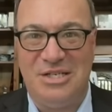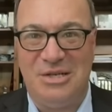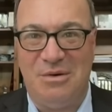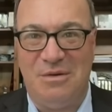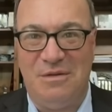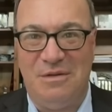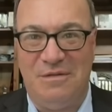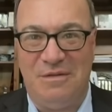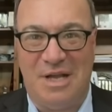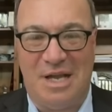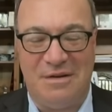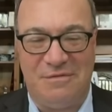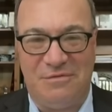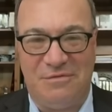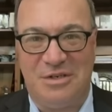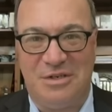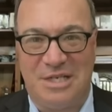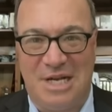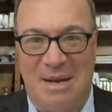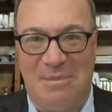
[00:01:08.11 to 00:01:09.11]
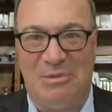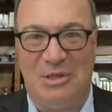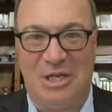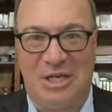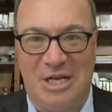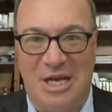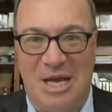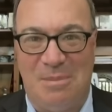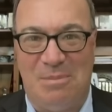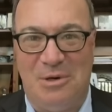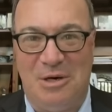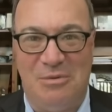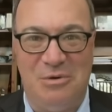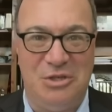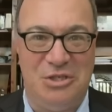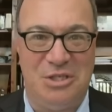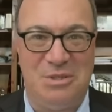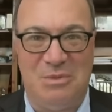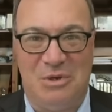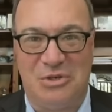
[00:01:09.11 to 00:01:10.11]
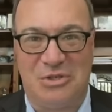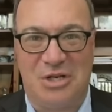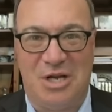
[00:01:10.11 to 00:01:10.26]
So if you've got, for example, a couple, which is the most